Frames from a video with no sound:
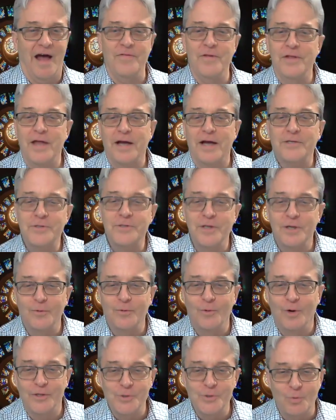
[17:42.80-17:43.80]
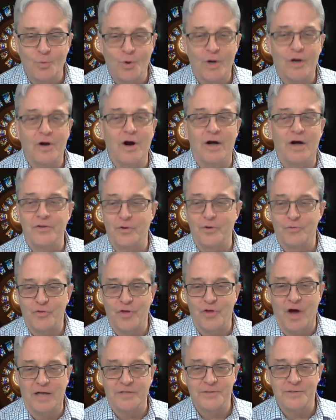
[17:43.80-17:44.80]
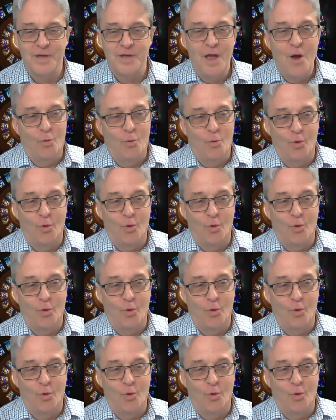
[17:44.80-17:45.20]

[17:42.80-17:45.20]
And the next thing was work on your thoughts.